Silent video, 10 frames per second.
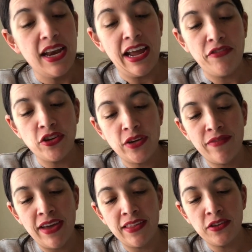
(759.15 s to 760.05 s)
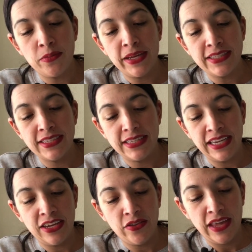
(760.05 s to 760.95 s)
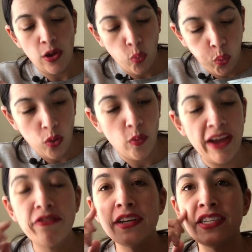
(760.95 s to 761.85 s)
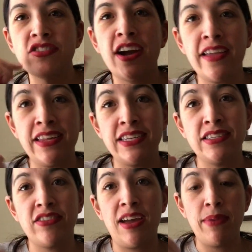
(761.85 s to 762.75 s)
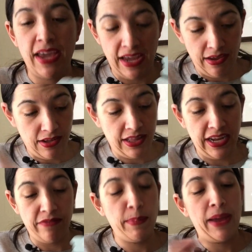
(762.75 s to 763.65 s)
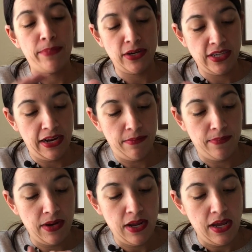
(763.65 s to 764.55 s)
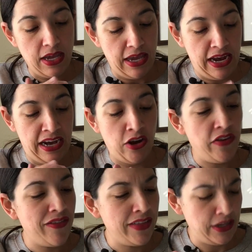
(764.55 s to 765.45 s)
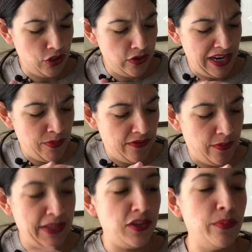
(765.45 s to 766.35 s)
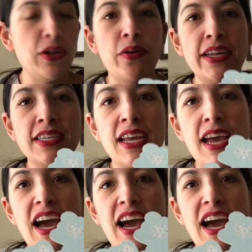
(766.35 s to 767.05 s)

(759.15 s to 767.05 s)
Now, if you do have other little bits sticking on there, wait for it to dry and then just grab a clean paintbrush and get any off. Everything should come off once you blow it.